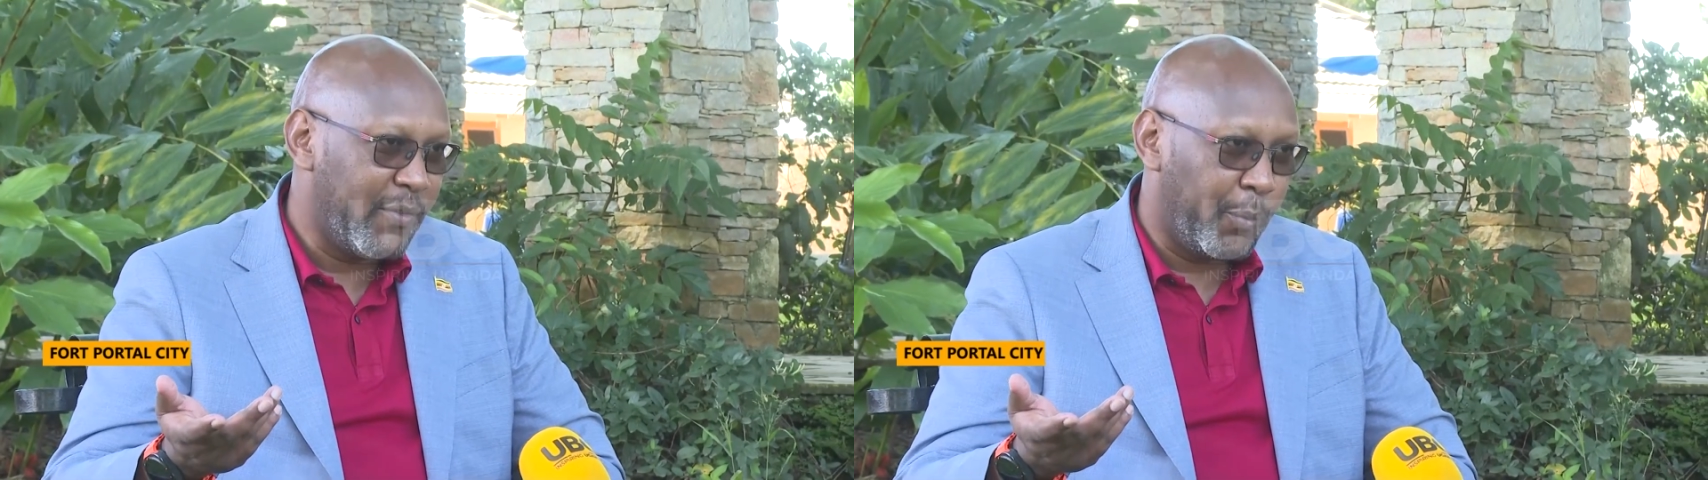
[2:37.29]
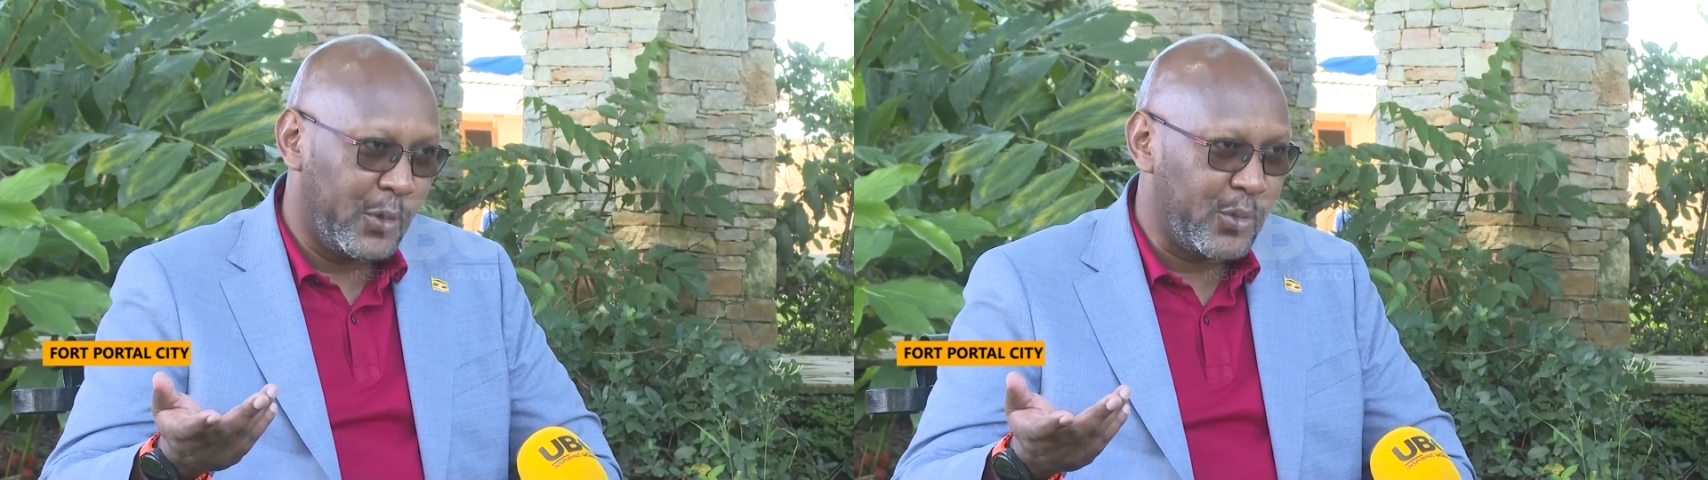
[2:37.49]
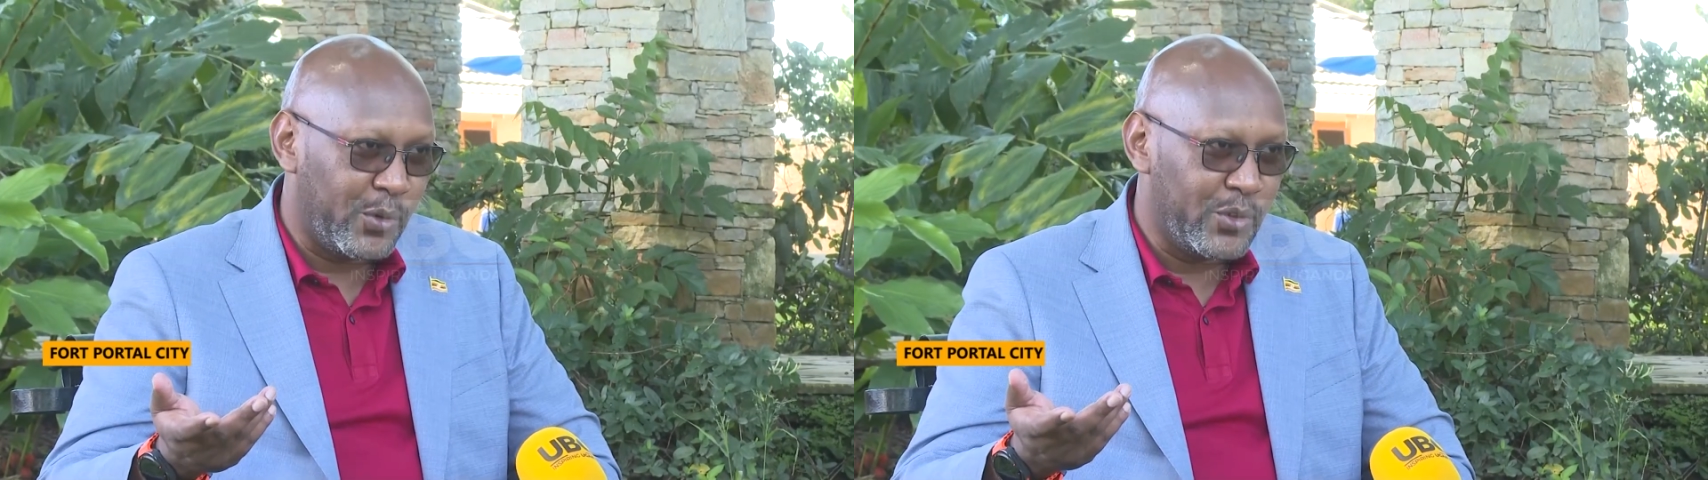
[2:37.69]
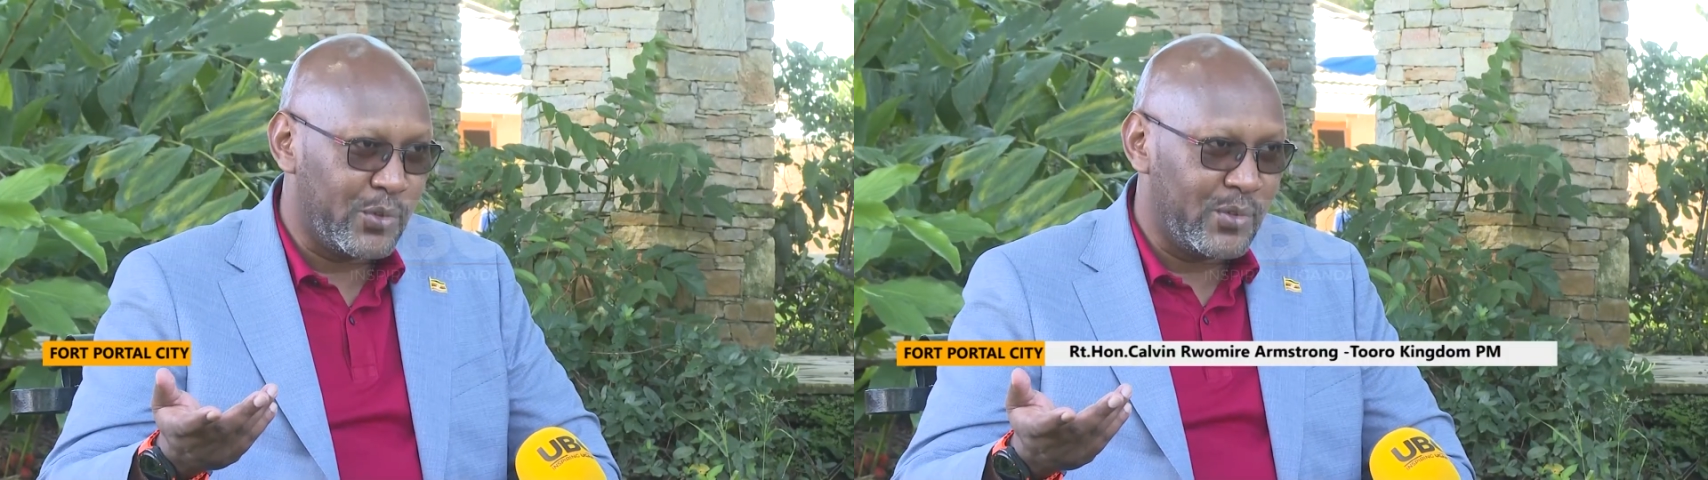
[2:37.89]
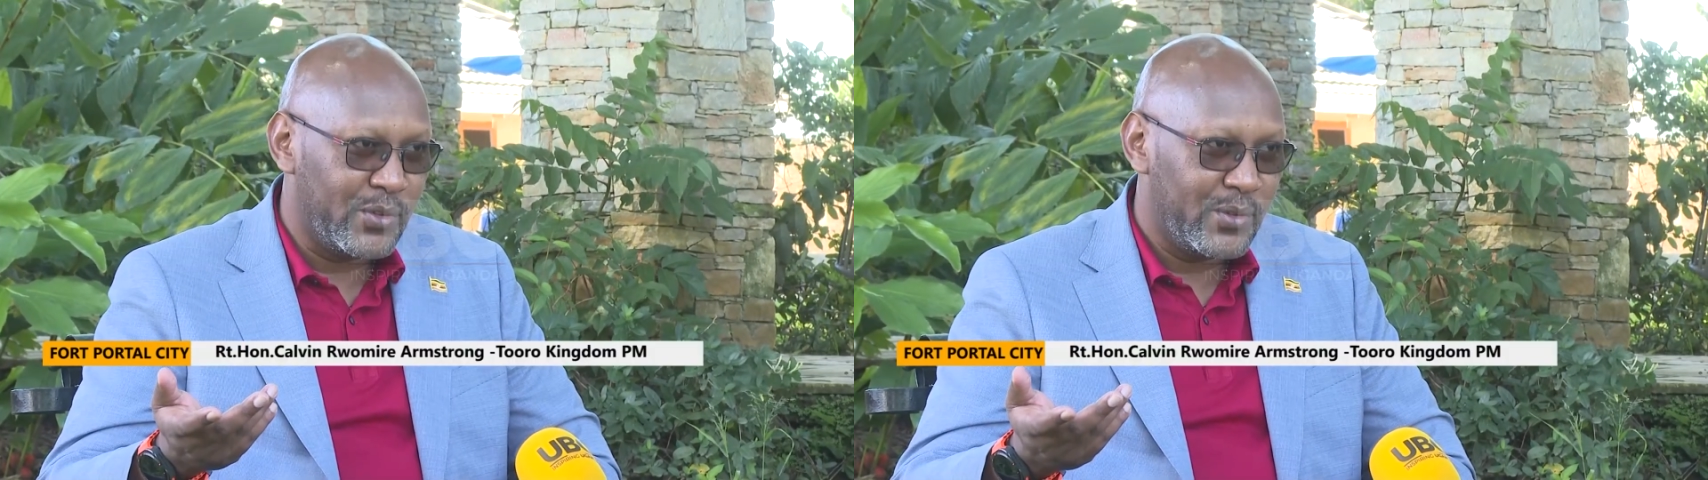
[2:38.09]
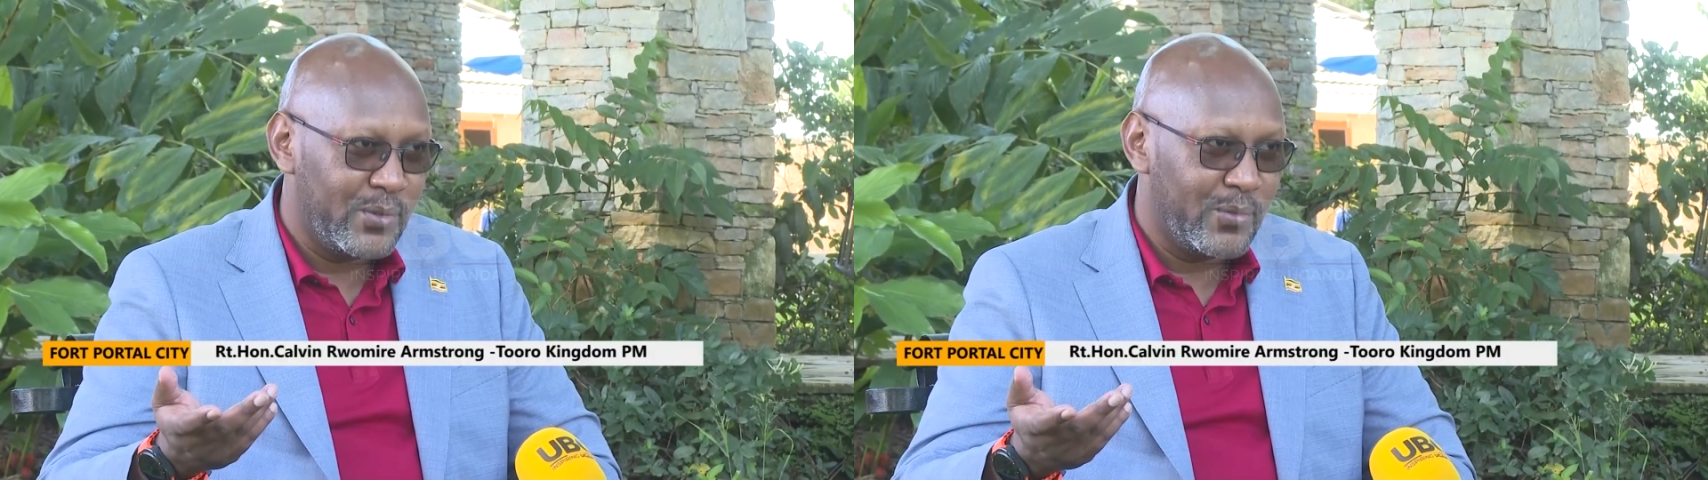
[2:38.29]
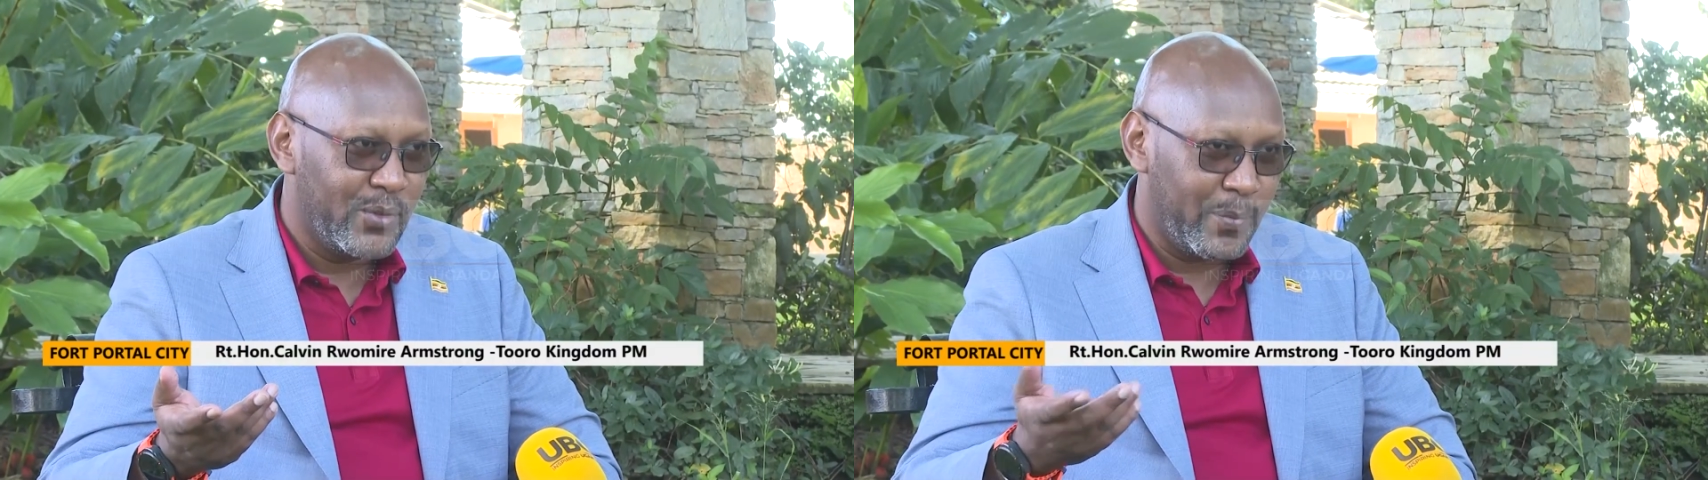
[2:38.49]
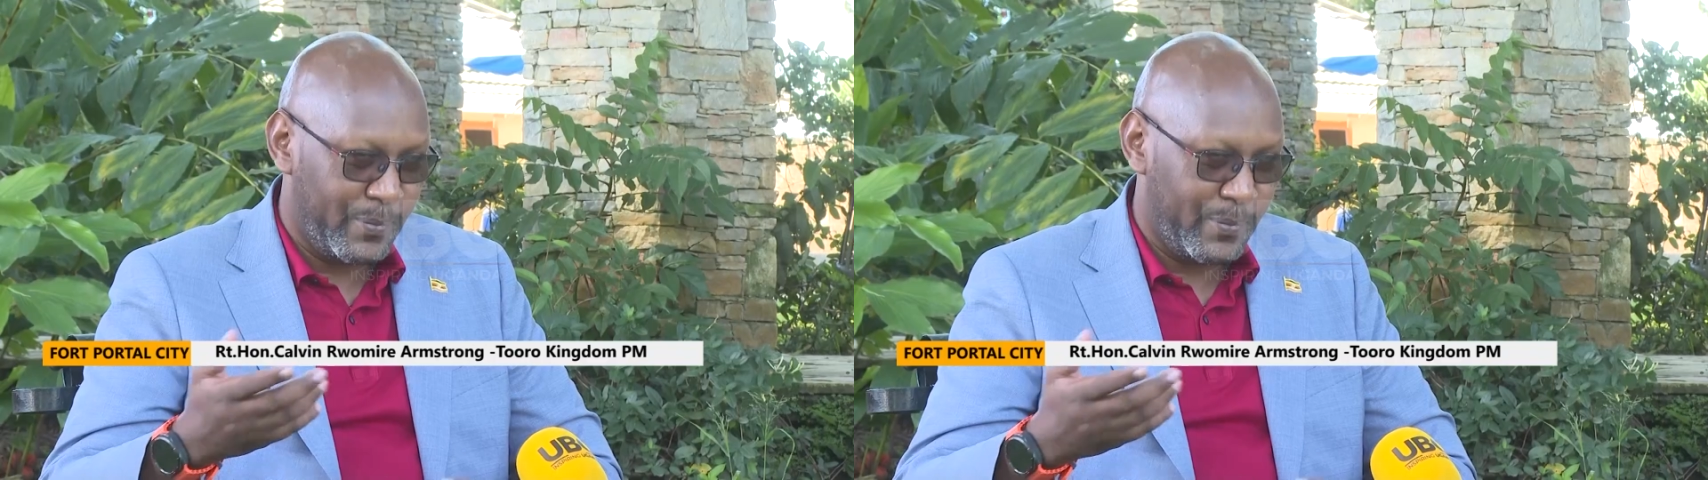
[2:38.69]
for political reasons, we